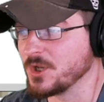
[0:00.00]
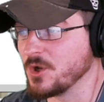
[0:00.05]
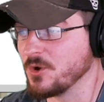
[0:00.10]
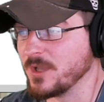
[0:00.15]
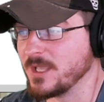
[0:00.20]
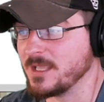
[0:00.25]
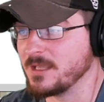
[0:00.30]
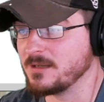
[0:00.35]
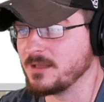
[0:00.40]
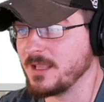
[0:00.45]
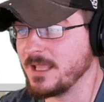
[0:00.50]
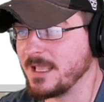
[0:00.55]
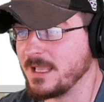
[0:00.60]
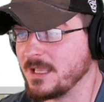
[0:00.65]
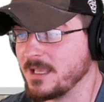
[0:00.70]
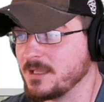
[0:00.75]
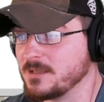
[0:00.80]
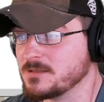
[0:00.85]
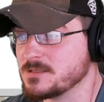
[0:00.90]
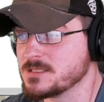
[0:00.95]
to go ahead
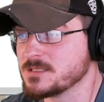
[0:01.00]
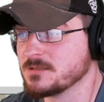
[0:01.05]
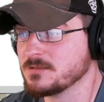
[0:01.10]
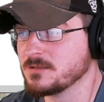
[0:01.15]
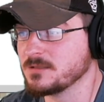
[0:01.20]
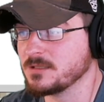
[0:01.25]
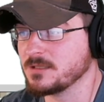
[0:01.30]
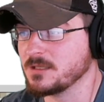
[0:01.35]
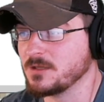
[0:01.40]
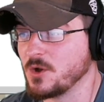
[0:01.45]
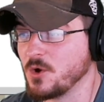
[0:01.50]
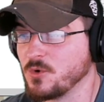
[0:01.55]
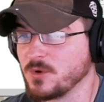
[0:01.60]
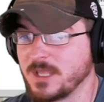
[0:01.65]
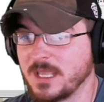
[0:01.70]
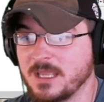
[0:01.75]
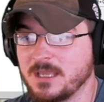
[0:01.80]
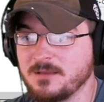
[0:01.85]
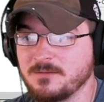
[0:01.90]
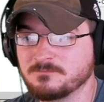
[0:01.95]
and hit
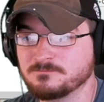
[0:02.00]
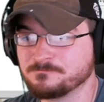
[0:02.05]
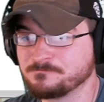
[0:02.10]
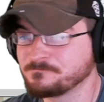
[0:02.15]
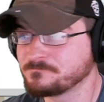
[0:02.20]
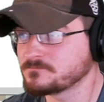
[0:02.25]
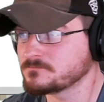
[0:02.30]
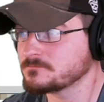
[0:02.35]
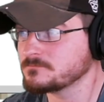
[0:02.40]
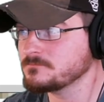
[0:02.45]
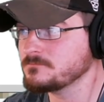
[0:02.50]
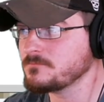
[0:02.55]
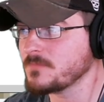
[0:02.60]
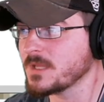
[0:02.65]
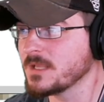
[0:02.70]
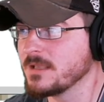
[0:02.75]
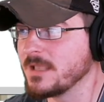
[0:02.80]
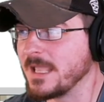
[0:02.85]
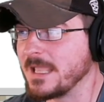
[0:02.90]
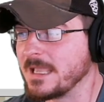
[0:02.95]
OK.
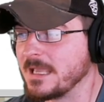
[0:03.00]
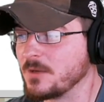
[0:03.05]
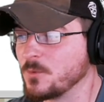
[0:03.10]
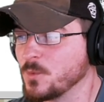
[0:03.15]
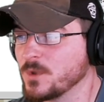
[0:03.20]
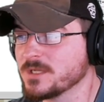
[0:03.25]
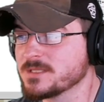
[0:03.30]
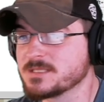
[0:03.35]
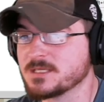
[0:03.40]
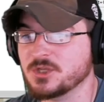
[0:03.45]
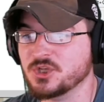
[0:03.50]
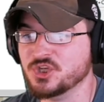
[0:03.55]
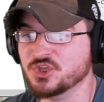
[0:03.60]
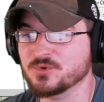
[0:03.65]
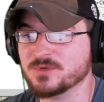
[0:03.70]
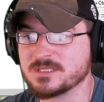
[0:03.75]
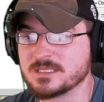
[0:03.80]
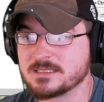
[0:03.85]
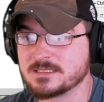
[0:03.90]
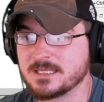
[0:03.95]
And what it's going to do
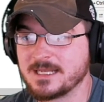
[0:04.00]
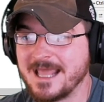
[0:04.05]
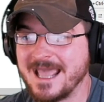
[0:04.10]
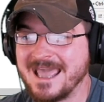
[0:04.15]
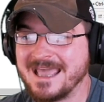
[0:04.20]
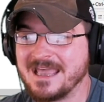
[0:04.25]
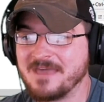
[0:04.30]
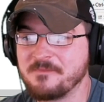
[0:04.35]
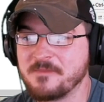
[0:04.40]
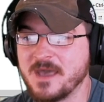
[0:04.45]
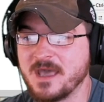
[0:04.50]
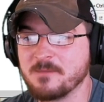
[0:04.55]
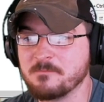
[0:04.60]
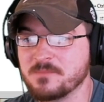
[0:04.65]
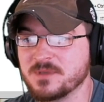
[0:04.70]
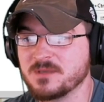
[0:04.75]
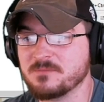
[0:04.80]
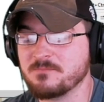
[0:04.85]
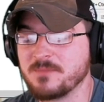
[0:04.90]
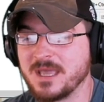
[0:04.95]
is it's going to add that
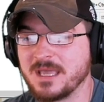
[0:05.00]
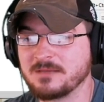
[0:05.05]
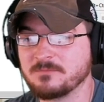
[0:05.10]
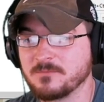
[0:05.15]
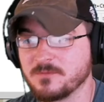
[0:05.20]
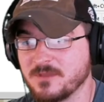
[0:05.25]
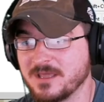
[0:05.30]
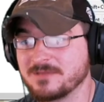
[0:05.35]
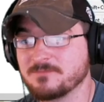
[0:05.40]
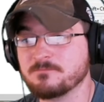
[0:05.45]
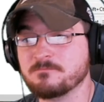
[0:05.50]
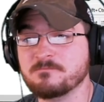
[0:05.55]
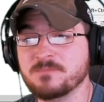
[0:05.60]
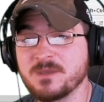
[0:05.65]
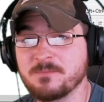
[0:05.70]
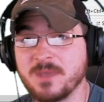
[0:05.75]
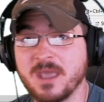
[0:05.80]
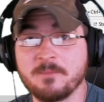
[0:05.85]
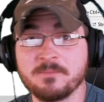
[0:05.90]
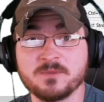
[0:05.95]
bitmap, that
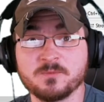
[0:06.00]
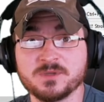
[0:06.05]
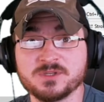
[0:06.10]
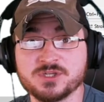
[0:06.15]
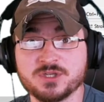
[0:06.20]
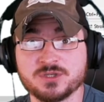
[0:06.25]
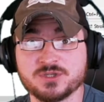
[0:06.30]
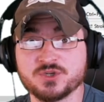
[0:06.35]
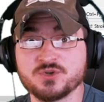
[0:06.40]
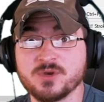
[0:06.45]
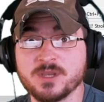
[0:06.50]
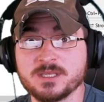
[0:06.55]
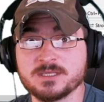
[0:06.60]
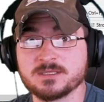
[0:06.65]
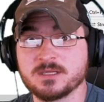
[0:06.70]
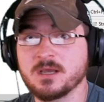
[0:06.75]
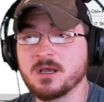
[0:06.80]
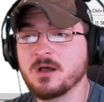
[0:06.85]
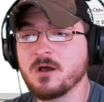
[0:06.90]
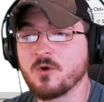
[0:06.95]
bitmap that we just
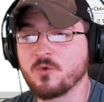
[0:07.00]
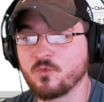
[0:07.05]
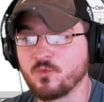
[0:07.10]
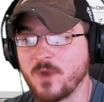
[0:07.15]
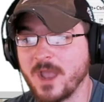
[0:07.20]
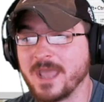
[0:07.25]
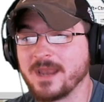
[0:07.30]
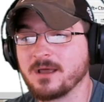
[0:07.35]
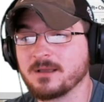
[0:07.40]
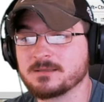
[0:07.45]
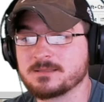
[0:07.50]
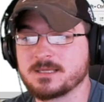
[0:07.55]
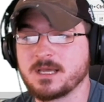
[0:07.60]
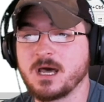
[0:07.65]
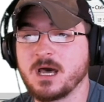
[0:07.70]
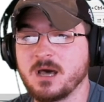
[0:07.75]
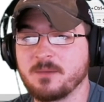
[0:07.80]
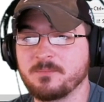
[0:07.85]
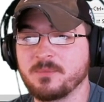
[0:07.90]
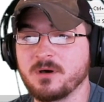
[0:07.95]
traced right on
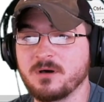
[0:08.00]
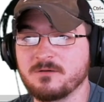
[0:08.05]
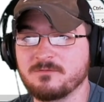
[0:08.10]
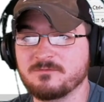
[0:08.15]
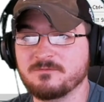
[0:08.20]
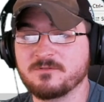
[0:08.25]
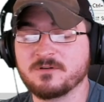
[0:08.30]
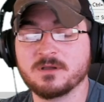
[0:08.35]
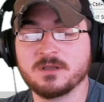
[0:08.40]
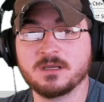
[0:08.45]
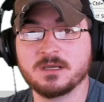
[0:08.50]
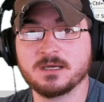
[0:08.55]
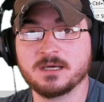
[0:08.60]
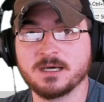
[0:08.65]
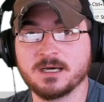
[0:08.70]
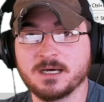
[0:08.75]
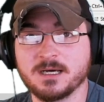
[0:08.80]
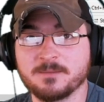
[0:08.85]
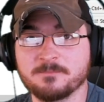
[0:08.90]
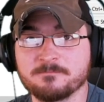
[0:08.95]
top of
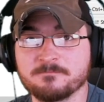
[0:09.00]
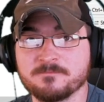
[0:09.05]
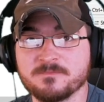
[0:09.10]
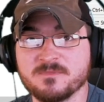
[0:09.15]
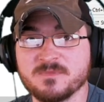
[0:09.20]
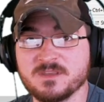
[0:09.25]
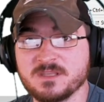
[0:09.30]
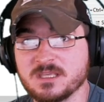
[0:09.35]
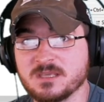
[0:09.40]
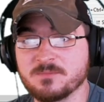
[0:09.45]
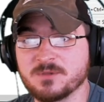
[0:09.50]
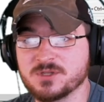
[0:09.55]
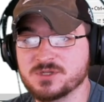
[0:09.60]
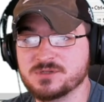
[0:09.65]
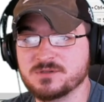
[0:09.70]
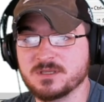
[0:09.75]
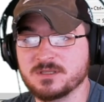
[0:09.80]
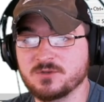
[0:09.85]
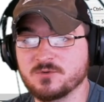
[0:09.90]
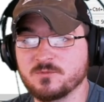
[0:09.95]
um, the image
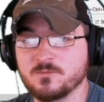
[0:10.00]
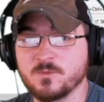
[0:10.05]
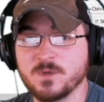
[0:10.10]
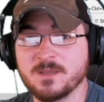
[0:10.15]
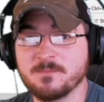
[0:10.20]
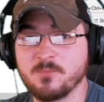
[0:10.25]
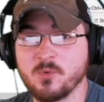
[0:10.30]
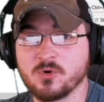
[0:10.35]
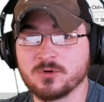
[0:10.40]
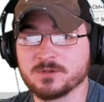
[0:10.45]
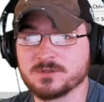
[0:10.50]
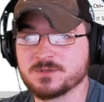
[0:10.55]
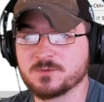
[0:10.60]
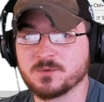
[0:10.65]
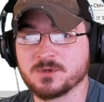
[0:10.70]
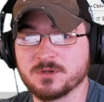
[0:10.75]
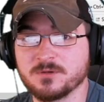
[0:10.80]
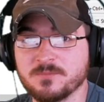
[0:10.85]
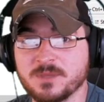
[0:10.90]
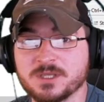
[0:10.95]
that you imported. So
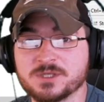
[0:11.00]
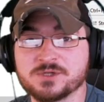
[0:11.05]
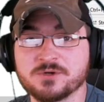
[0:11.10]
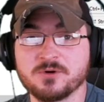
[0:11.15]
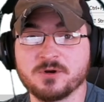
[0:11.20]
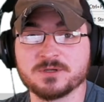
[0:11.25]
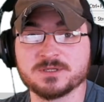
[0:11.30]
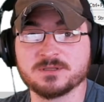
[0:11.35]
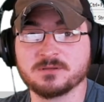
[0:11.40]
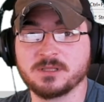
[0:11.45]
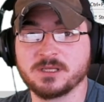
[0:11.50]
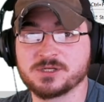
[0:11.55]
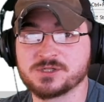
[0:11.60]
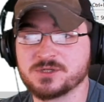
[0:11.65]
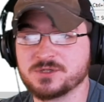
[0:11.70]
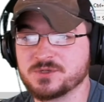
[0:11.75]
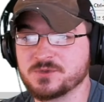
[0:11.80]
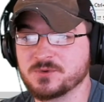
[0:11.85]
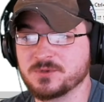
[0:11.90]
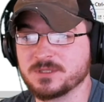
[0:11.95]
we're going to make sure our selection
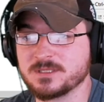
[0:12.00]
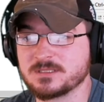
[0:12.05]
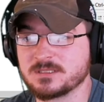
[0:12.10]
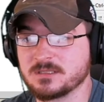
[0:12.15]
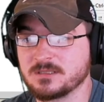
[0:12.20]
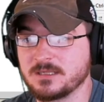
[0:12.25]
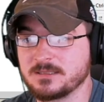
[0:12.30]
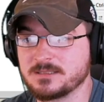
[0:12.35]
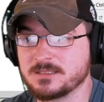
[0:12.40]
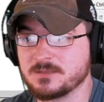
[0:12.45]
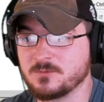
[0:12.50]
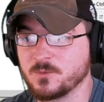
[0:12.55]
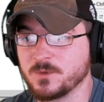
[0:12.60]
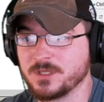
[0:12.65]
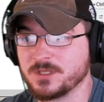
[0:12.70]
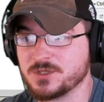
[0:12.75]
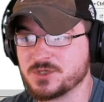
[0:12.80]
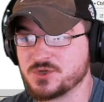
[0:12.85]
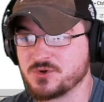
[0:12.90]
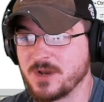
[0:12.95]
tool is selected and we
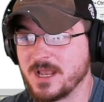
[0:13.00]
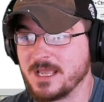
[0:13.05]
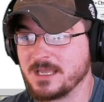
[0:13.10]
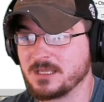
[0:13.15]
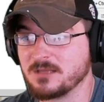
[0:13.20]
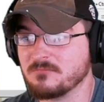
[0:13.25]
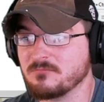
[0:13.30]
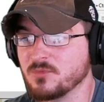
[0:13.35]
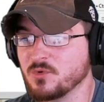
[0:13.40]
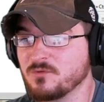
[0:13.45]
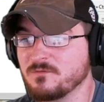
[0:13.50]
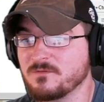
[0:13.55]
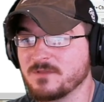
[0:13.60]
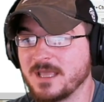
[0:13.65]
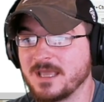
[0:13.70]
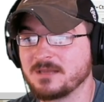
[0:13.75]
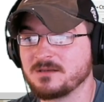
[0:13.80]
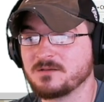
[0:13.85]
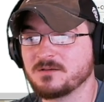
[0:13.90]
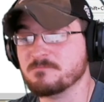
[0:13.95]
can drag and move
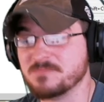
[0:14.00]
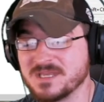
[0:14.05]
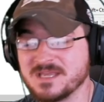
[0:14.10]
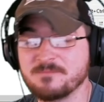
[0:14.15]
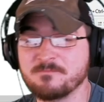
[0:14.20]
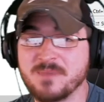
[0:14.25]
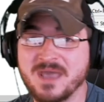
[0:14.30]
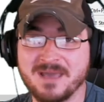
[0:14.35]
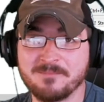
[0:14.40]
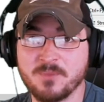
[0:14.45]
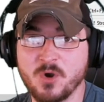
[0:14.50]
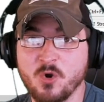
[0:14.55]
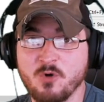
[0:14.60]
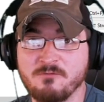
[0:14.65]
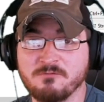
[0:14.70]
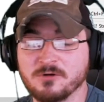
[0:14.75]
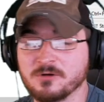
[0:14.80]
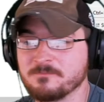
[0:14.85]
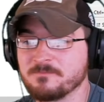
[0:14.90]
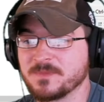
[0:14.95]
that bitmap
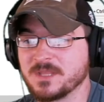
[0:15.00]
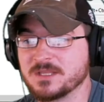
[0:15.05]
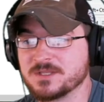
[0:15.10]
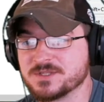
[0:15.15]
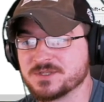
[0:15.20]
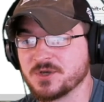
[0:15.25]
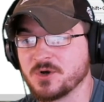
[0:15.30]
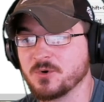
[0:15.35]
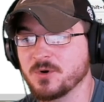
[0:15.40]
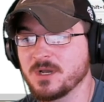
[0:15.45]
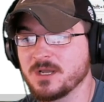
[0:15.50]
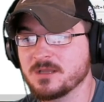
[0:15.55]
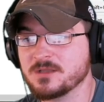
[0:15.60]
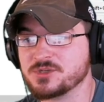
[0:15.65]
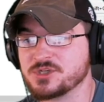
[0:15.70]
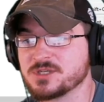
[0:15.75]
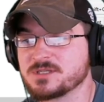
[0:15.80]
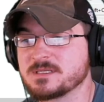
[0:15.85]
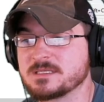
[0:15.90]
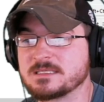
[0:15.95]
over. And so
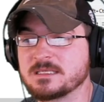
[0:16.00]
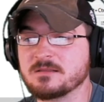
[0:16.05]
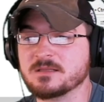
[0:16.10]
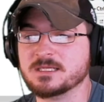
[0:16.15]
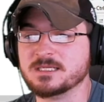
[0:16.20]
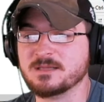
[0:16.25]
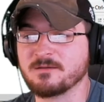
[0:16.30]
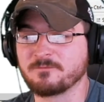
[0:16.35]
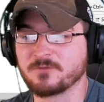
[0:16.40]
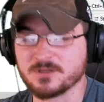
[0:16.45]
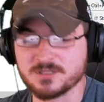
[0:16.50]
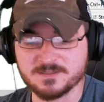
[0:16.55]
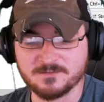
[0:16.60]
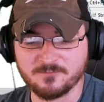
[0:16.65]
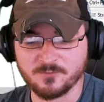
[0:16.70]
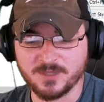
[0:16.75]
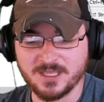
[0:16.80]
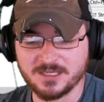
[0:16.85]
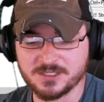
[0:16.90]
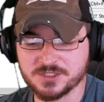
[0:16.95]
just to see the difference,
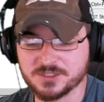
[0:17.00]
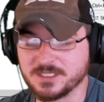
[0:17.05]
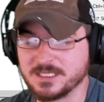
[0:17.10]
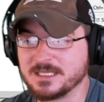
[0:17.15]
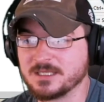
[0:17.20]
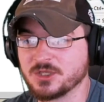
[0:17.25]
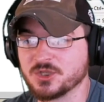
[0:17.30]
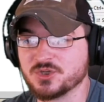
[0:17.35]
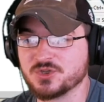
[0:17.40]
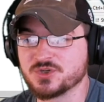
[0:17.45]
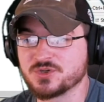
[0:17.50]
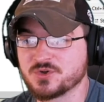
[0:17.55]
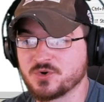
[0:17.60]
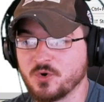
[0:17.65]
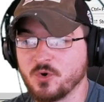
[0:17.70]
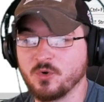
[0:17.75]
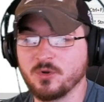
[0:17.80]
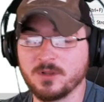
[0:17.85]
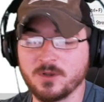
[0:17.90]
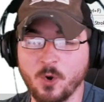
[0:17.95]
if we actually hit
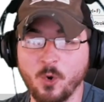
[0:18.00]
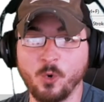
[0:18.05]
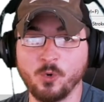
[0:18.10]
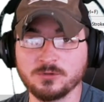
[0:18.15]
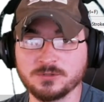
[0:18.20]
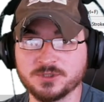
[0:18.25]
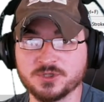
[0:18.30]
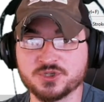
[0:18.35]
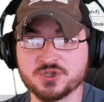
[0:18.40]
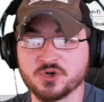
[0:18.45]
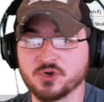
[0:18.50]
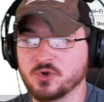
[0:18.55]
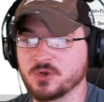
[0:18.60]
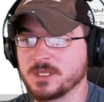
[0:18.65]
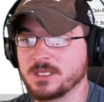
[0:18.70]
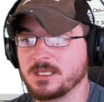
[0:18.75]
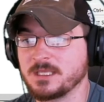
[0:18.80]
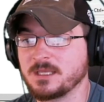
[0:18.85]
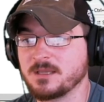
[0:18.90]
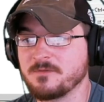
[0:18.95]
control, hold control
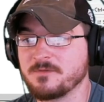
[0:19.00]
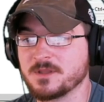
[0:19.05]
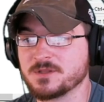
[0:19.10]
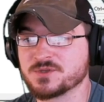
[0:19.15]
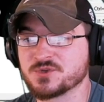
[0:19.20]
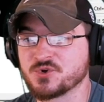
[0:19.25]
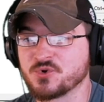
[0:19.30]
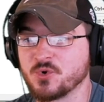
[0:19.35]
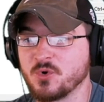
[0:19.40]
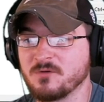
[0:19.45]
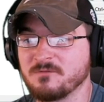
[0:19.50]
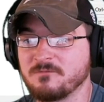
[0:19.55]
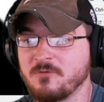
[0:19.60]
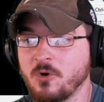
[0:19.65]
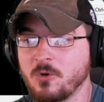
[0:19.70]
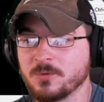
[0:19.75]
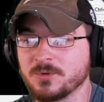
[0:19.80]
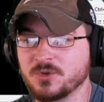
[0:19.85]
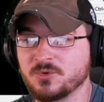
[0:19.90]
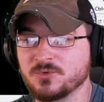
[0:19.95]
key and then scroll forward,